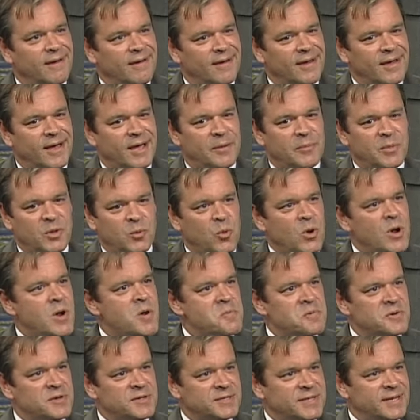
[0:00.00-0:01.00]
I um, mean, we were
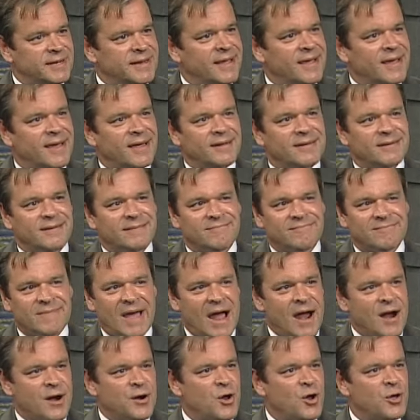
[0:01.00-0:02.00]
able to sit down and
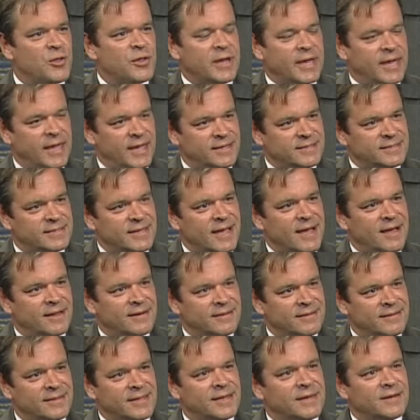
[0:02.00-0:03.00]
iron all the kinks out.
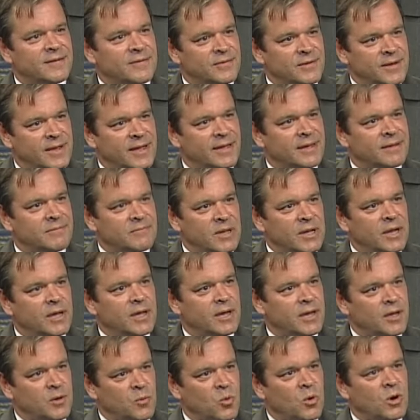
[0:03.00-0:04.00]
At the that's end great. of the day, it,
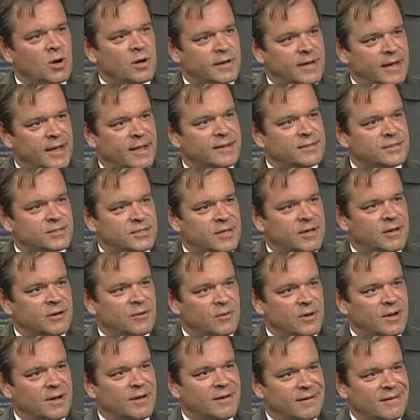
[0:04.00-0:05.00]
it worked out.
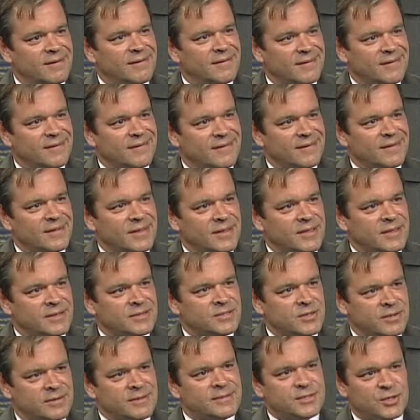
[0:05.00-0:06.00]
So uh,
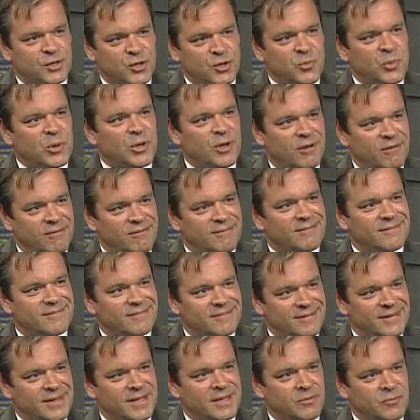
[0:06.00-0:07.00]
it's, it's a good bill
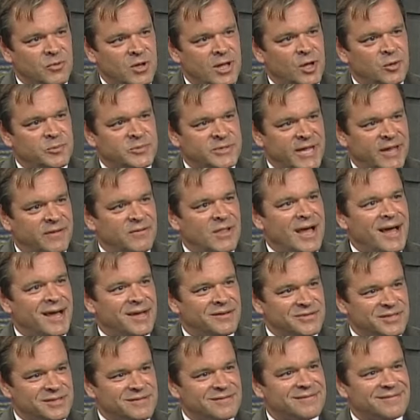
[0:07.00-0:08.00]
that's, and it will help great. save
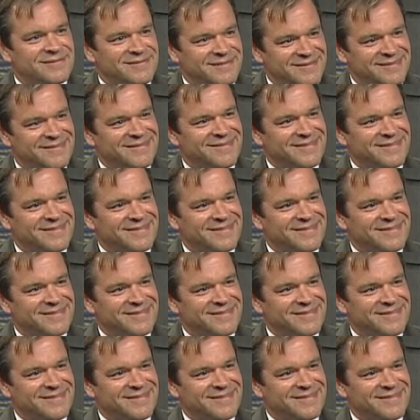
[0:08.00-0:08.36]
lives. Yeah.